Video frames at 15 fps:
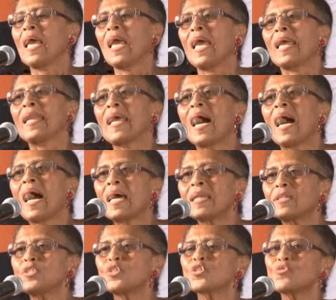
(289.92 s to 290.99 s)
An
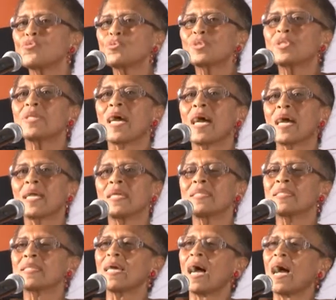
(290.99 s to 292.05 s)

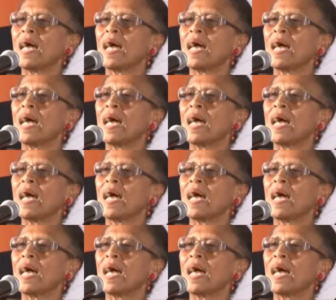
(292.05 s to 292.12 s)
unscrutinized,